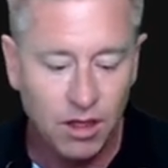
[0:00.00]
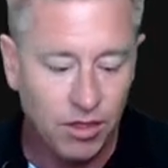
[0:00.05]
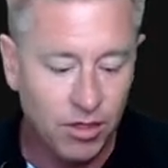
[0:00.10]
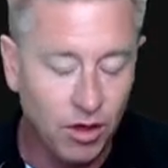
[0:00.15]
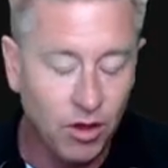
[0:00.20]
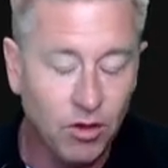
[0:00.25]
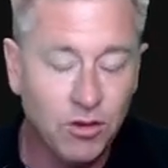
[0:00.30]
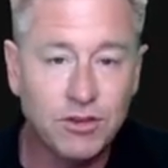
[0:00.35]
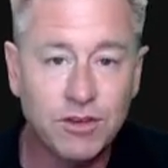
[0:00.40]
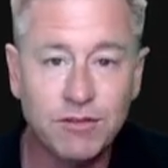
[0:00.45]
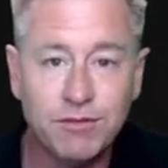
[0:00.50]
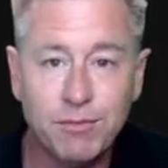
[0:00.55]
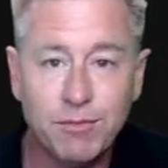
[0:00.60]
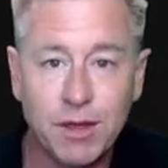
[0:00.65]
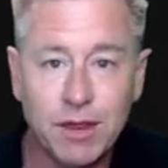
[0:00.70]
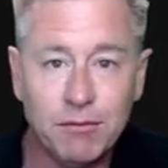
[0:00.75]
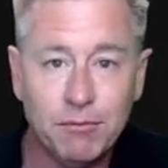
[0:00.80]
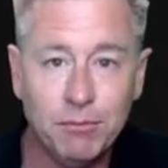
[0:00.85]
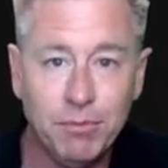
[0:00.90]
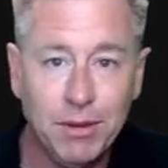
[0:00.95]
those have
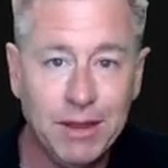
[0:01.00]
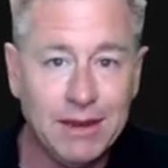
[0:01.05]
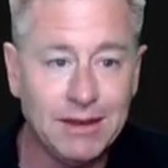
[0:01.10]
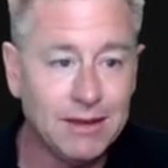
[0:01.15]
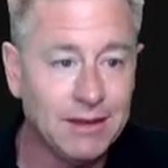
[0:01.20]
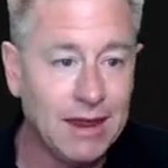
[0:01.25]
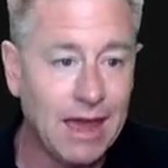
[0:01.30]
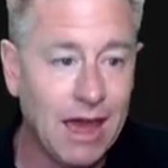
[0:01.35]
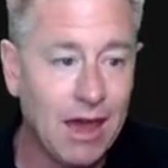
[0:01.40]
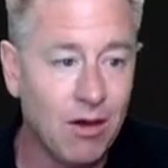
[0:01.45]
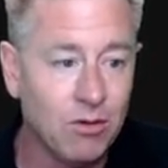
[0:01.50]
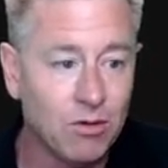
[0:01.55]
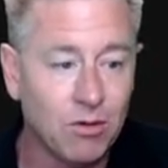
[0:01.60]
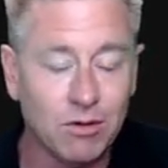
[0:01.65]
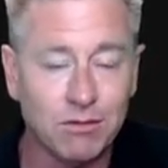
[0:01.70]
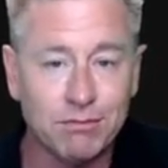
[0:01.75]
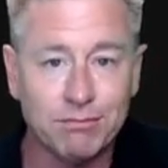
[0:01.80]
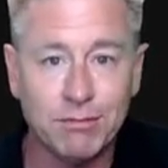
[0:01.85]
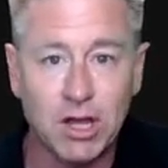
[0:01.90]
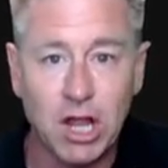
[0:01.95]
been beaten down
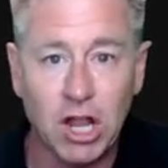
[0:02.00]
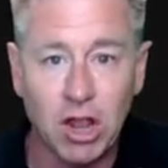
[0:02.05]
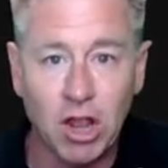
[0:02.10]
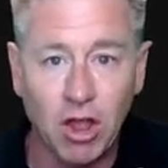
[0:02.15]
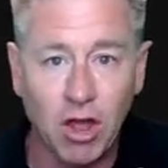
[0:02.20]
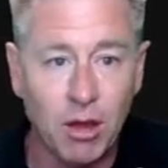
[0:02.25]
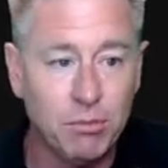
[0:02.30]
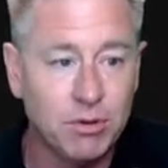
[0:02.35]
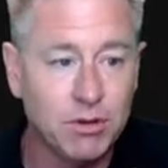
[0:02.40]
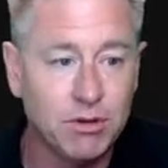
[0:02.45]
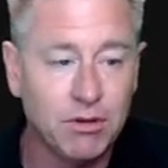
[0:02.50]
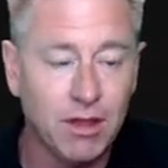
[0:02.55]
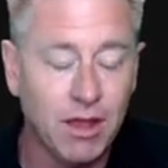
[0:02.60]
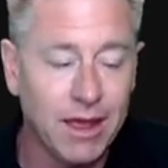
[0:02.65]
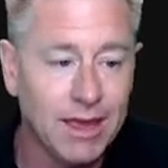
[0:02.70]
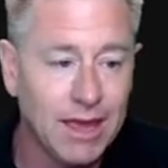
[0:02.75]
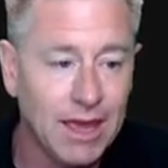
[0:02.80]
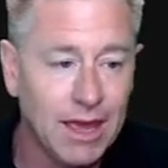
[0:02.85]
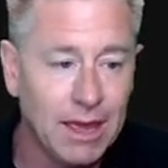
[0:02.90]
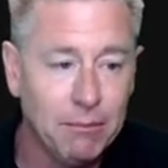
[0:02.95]
or clubbed
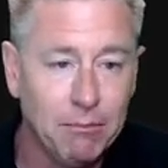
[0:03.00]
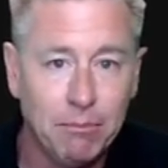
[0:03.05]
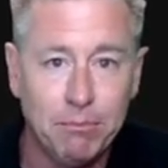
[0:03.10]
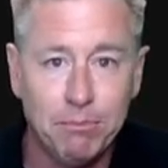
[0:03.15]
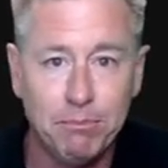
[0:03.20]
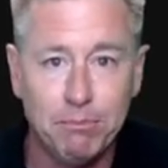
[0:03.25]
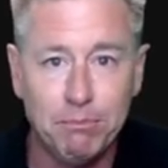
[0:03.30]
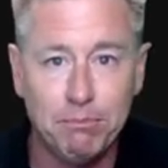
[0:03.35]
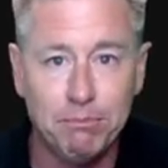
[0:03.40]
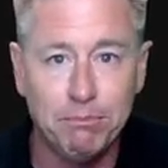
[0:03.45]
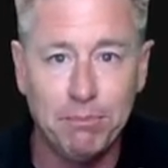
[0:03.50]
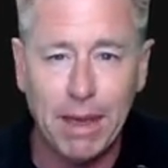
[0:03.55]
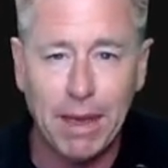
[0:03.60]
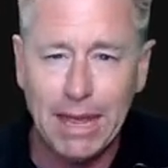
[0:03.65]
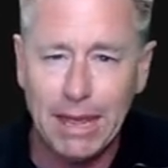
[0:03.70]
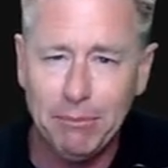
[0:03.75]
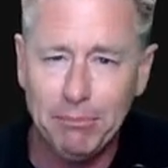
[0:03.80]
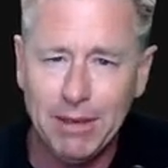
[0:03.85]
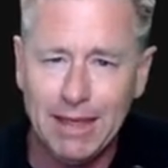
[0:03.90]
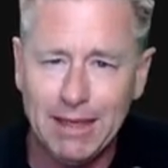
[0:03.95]
like a
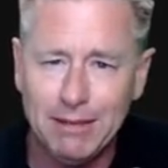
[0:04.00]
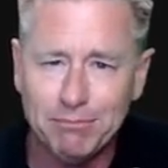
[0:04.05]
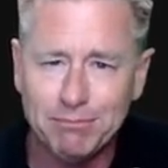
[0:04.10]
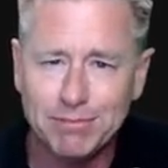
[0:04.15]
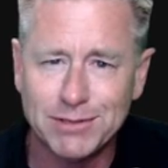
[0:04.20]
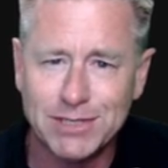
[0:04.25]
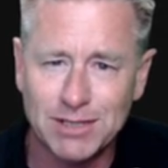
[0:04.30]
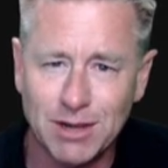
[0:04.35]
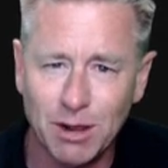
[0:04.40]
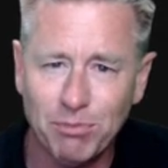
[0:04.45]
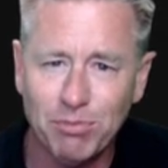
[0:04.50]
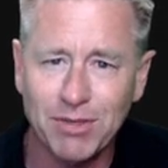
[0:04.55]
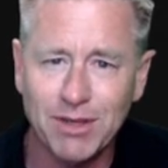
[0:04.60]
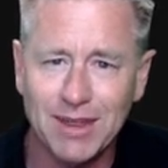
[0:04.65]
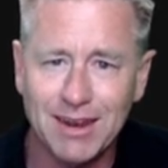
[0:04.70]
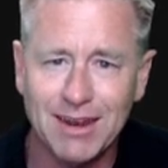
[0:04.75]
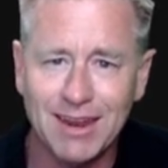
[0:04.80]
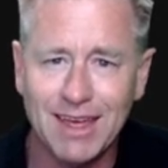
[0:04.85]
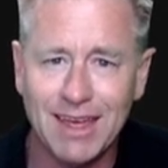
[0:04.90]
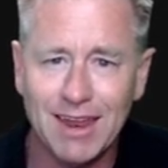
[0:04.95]
baby
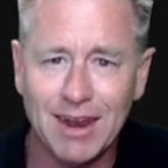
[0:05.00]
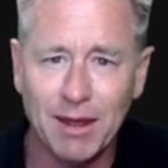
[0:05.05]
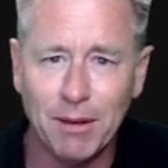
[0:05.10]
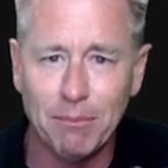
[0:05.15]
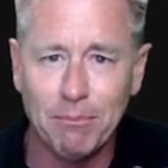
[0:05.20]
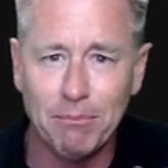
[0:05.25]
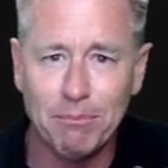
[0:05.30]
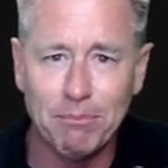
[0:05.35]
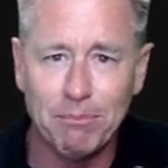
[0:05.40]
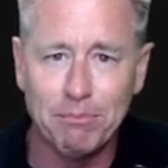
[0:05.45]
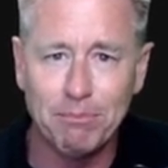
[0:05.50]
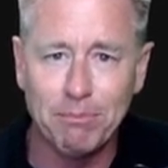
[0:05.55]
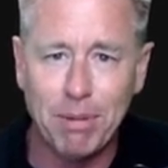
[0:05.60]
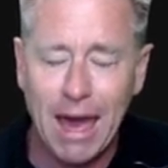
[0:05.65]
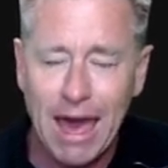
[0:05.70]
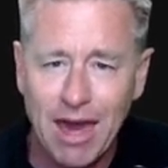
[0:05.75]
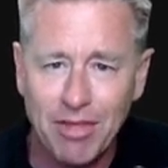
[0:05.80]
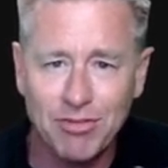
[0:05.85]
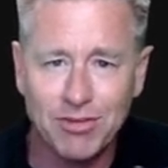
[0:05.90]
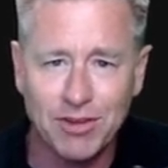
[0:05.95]
something in a
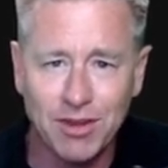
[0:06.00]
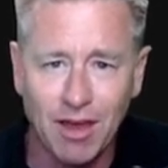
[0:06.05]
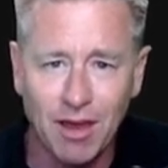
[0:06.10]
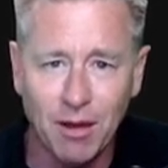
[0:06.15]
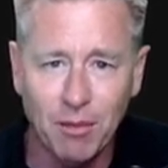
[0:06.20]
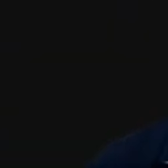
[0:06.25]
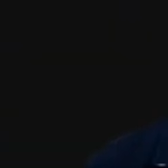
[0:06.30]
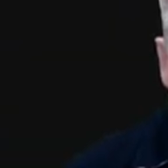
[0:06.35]
bathtub.